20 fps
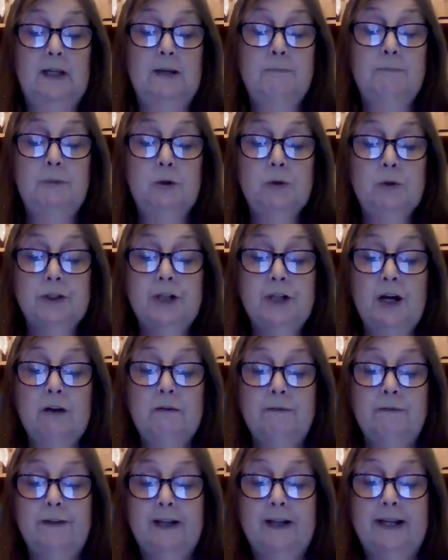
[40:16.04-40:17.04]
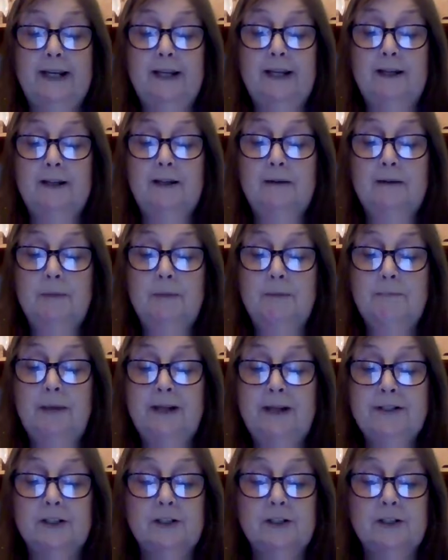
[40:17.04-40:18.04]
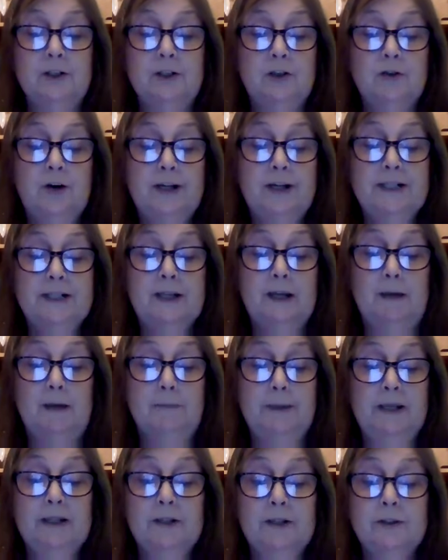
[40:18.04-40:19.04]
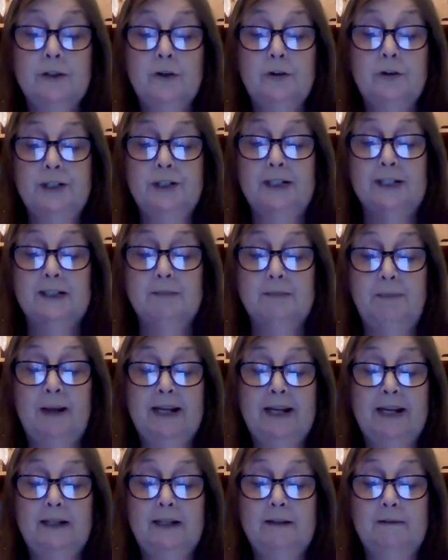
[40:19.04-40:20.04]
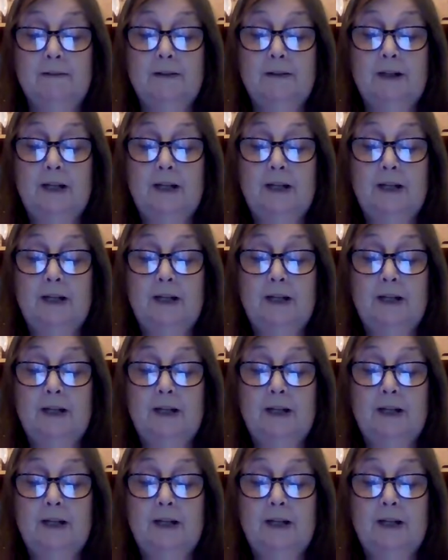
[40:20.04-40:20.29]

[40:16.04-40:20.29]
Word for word: He paused hopefully, but Maddox had dried up. He could not explain.